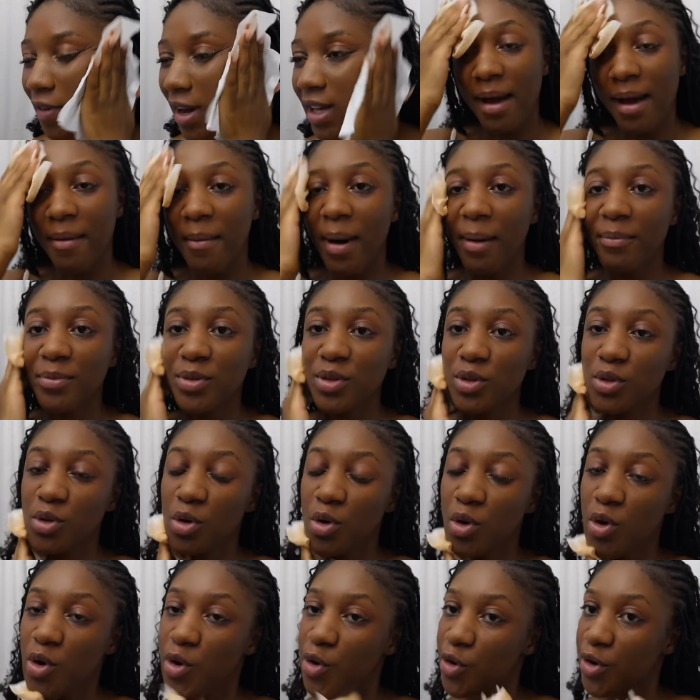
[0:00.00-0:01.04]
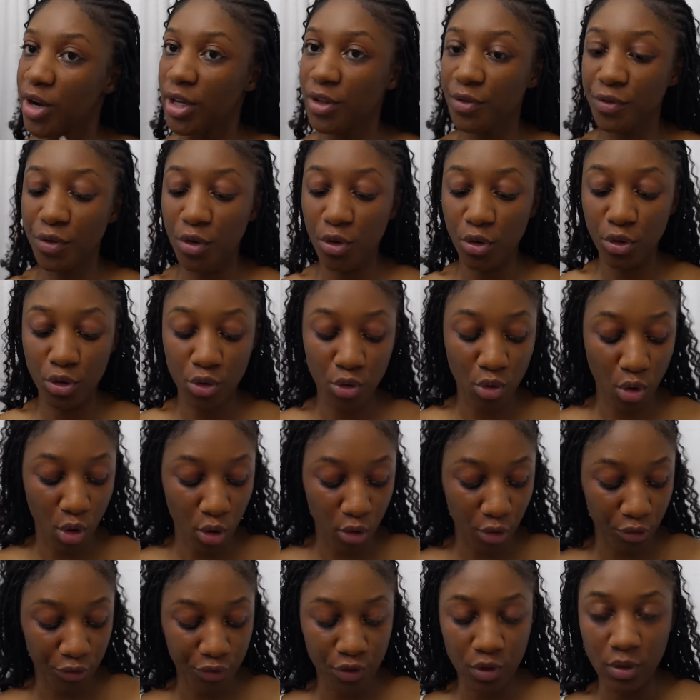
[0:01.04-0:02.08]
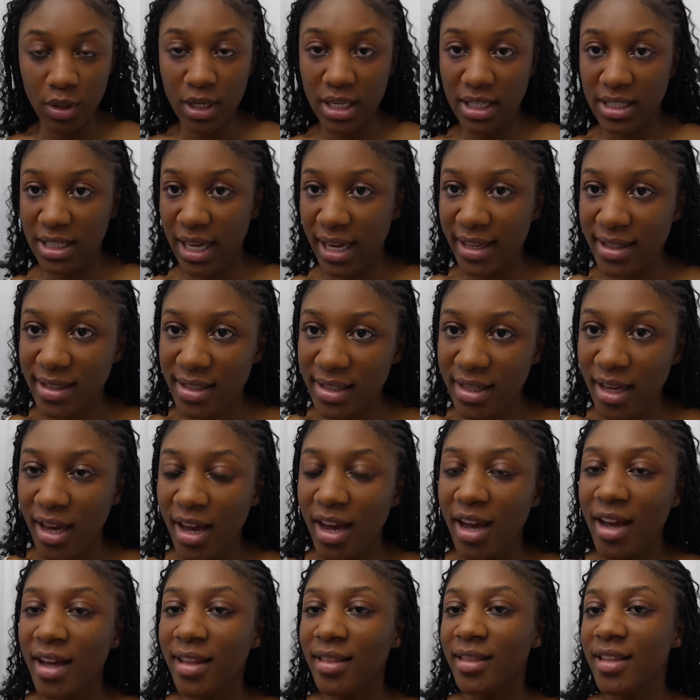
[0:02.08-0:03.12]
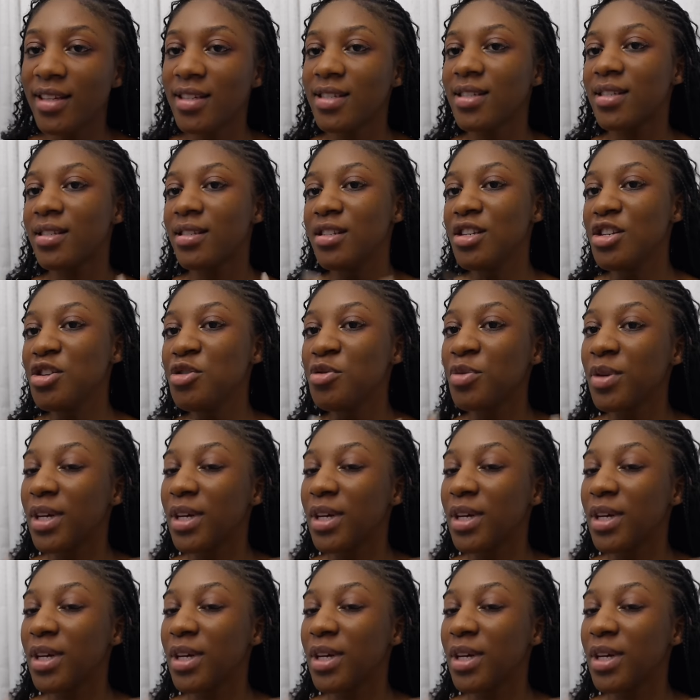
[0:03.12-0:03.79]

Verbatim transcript: us i'm so grateful to all of you gizzards this new